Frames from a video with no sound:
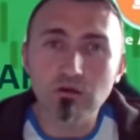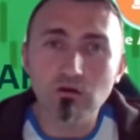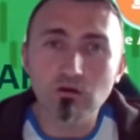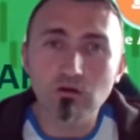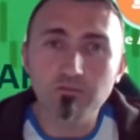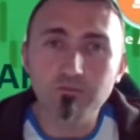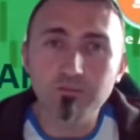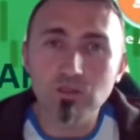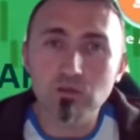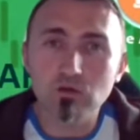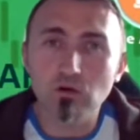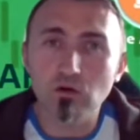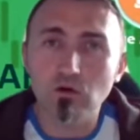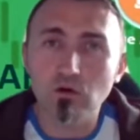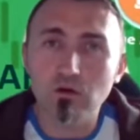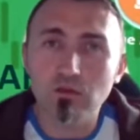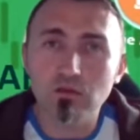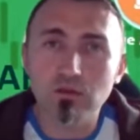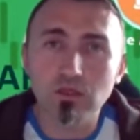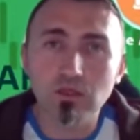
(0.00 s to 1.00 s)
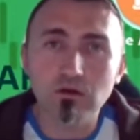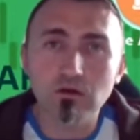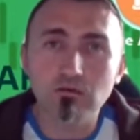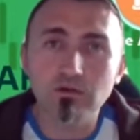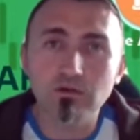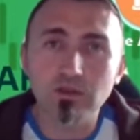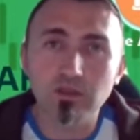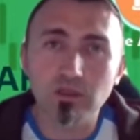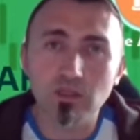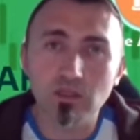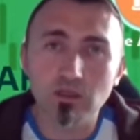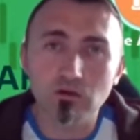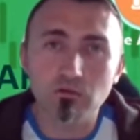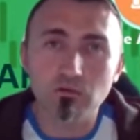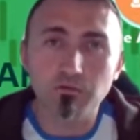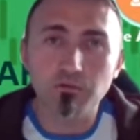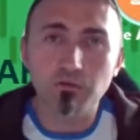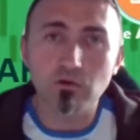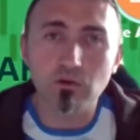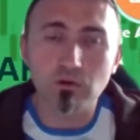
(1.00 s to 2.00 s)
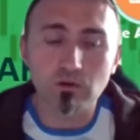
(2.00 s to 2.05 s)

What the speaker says: love Bitcoin. They love Ethereum.